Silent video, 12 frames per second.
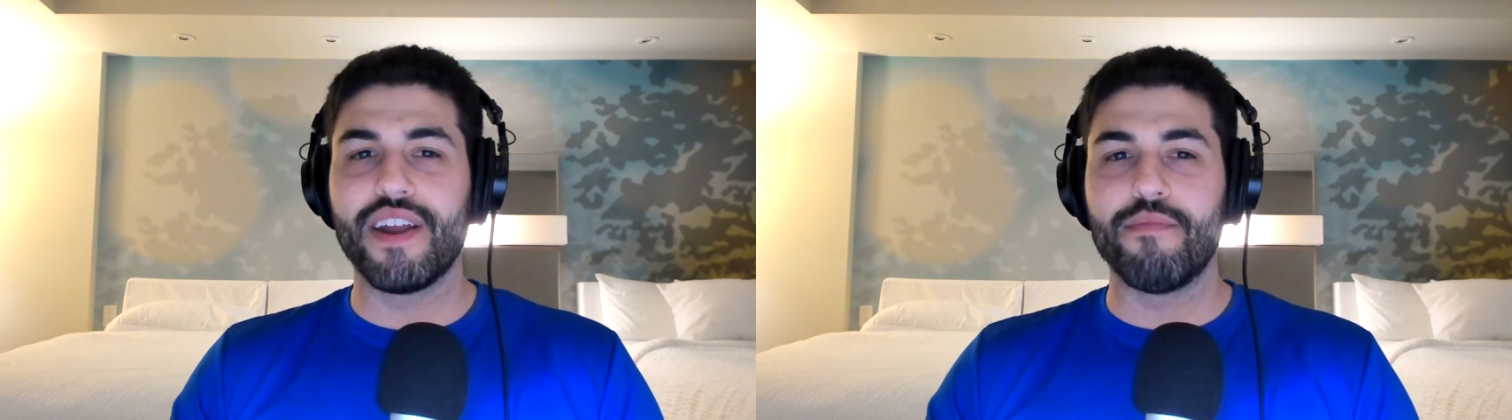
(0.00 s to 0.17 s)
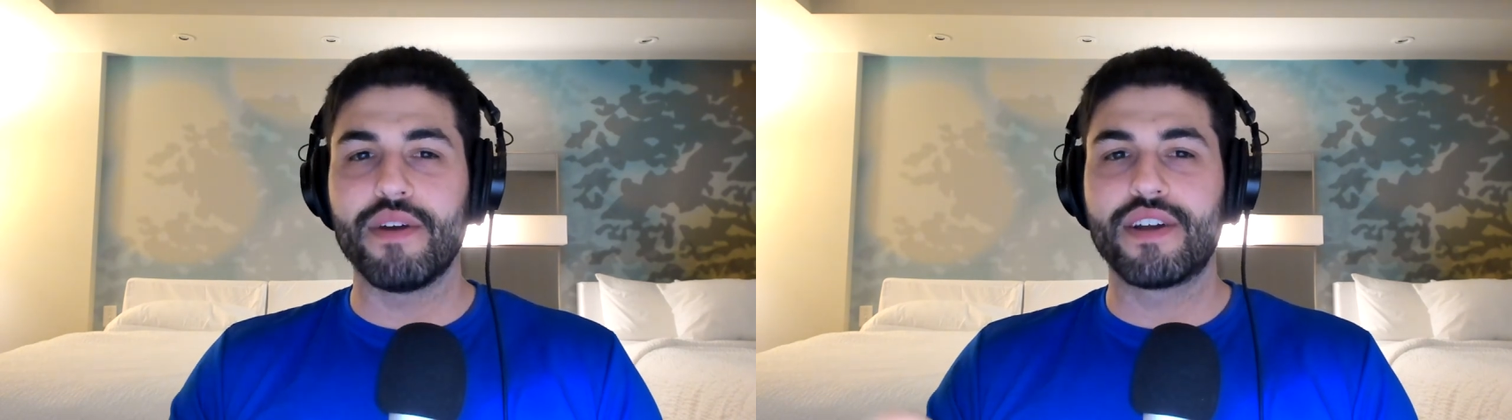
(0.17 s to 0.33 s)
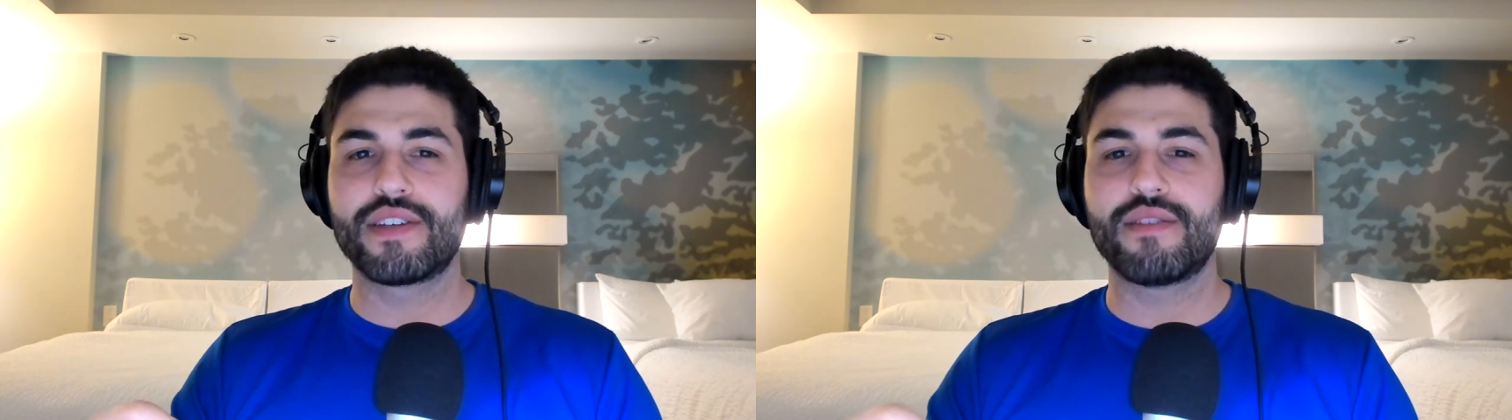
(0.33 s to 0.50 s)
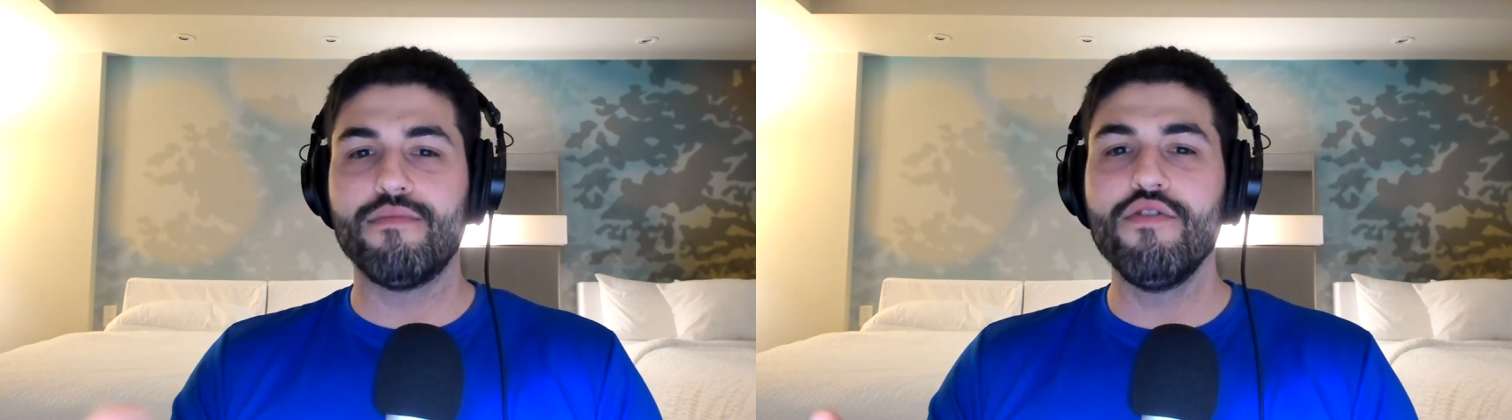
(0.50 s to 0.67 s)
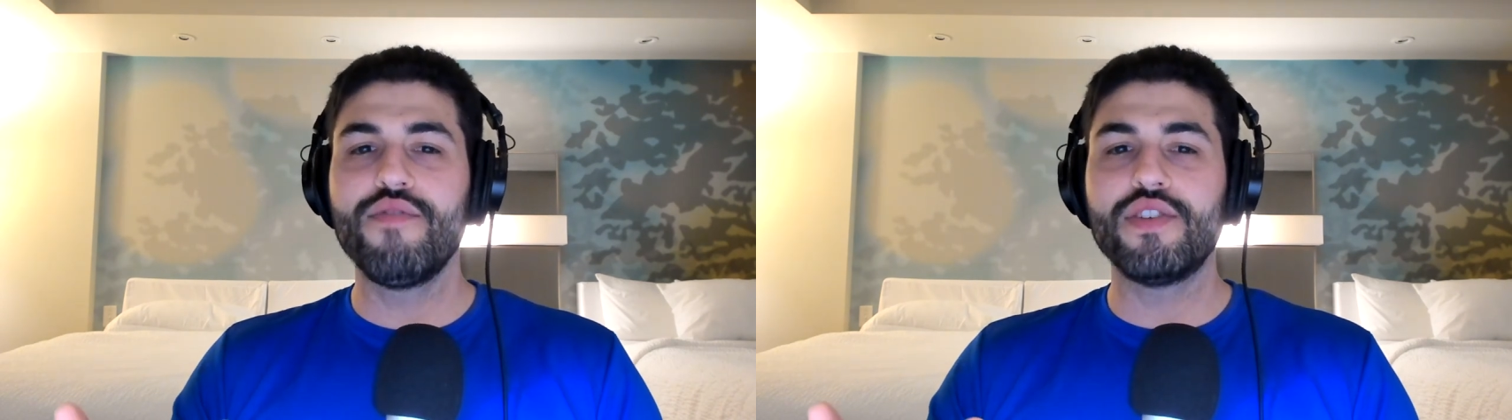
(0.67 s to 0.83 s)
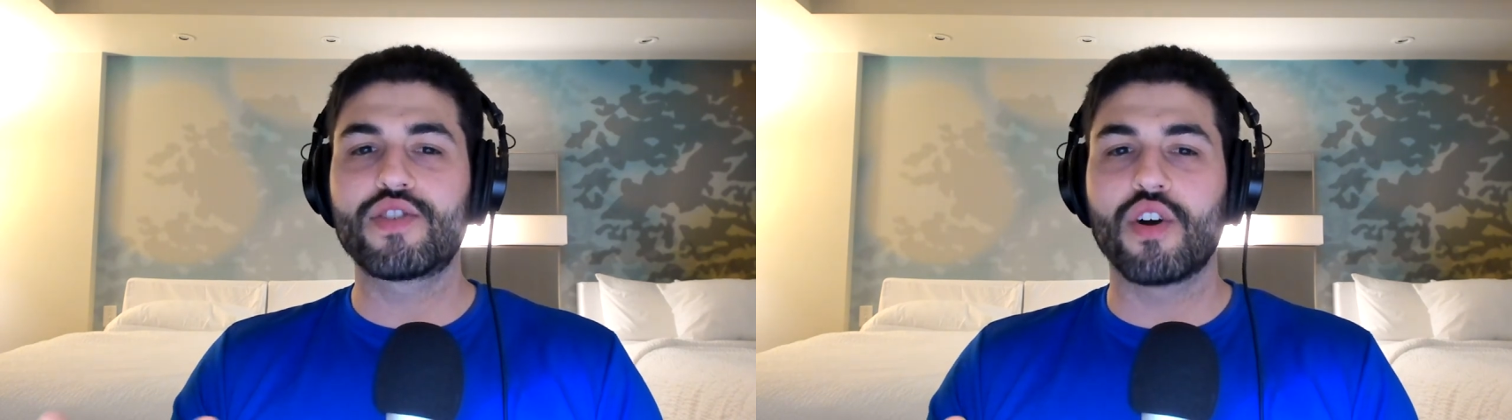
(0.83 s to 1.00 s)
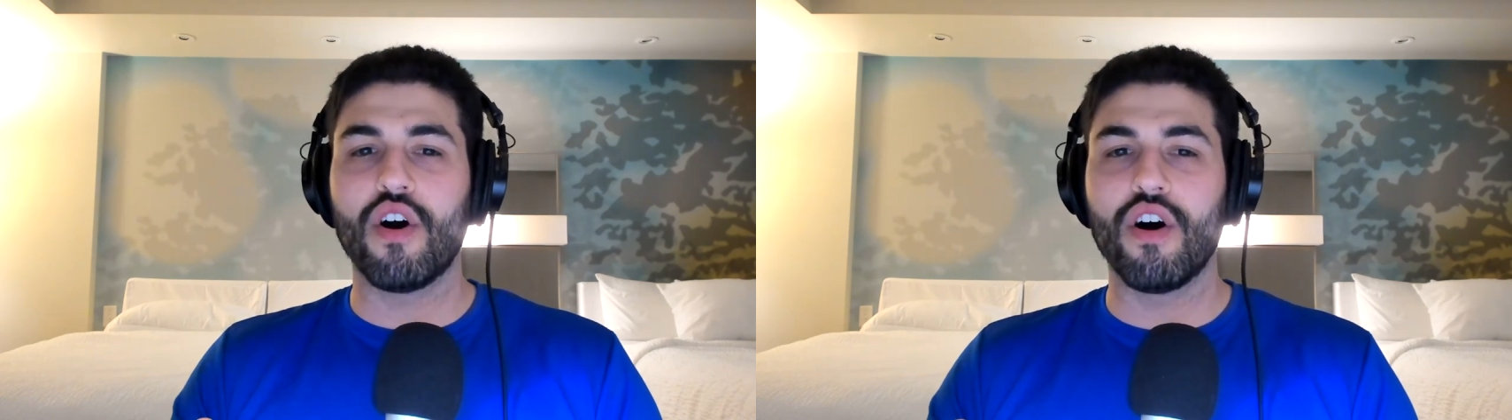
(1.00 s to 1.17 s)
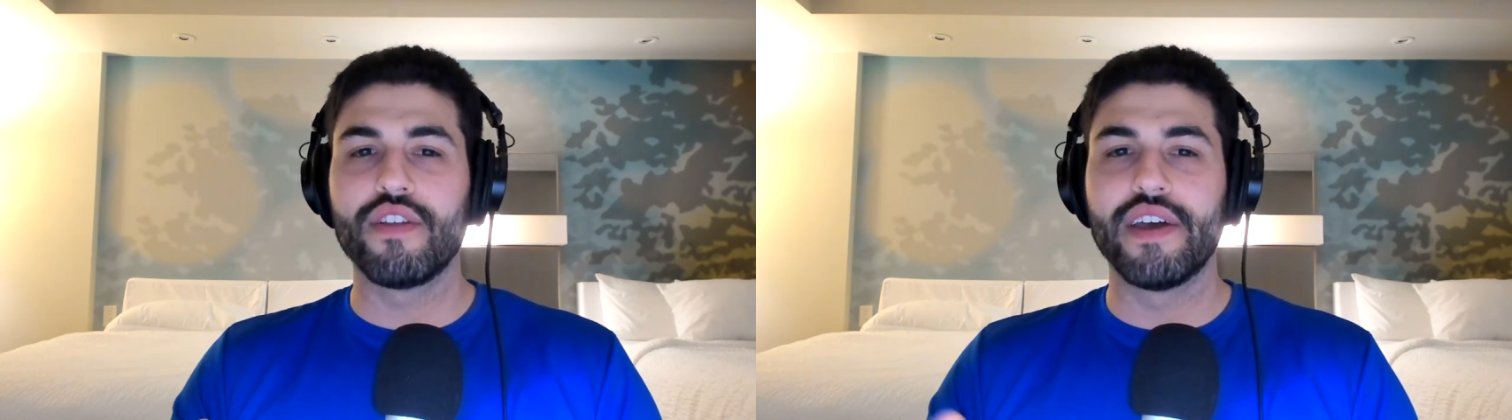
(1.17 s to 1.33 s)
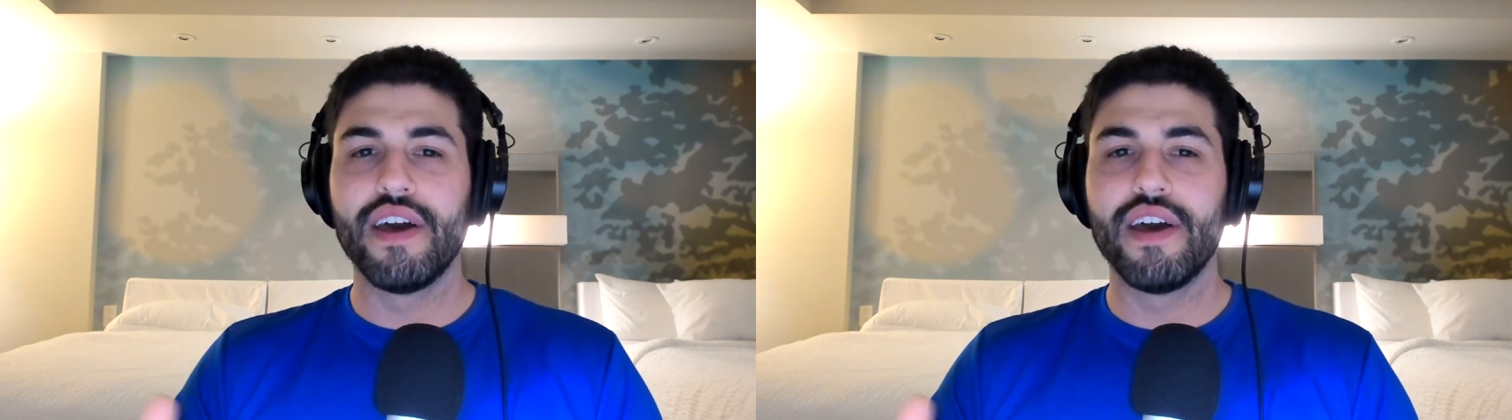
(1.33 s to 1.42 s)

because the movie's called